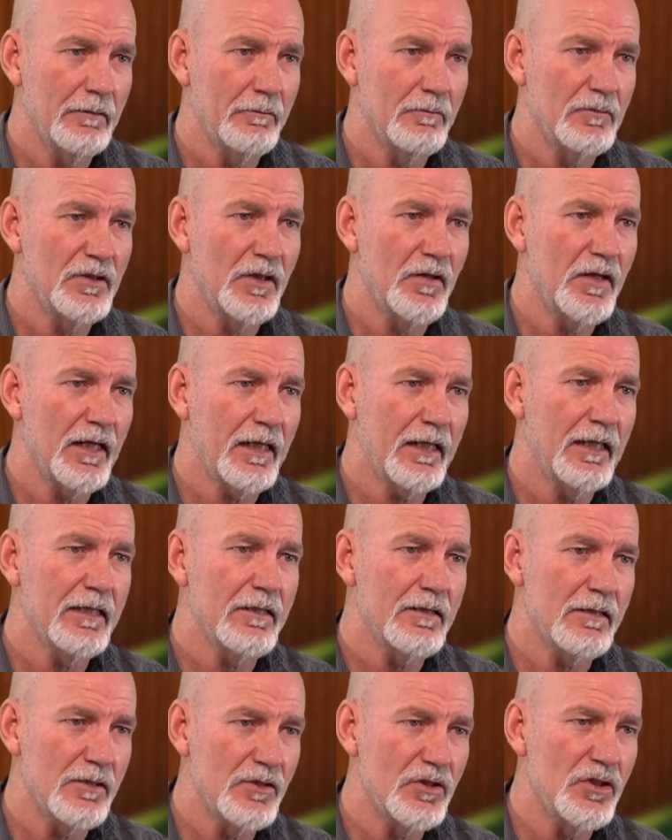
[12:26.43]
So that
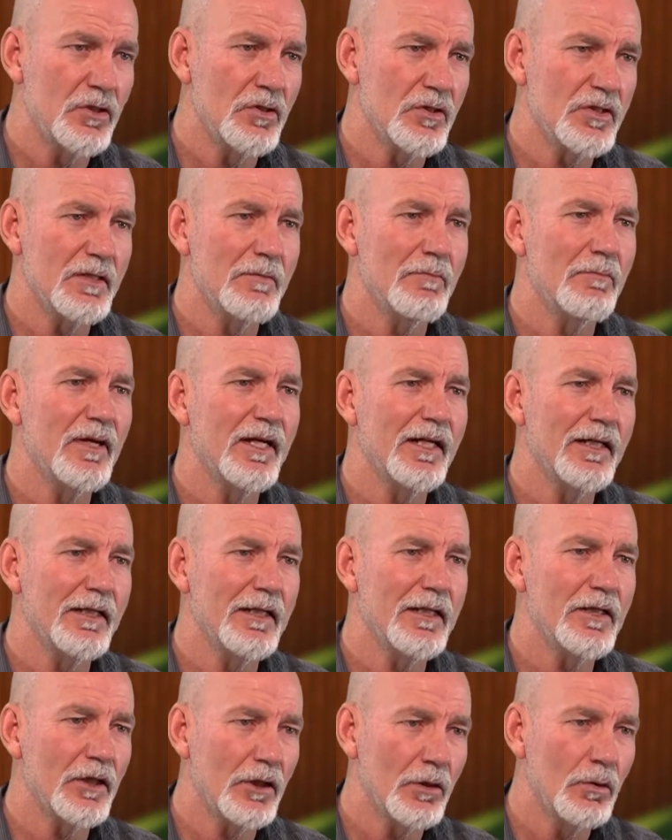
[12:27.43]
gets the students embedded
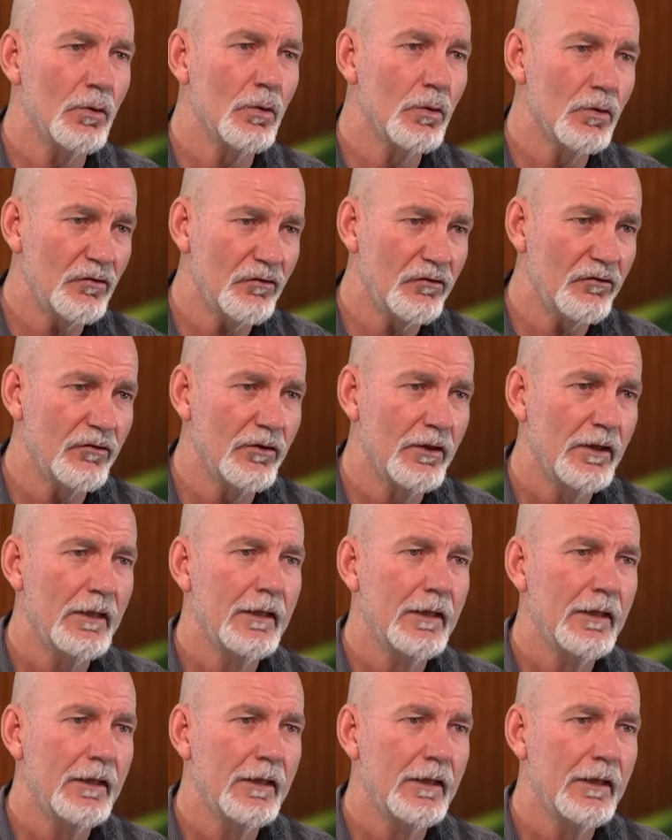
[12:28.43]
in the course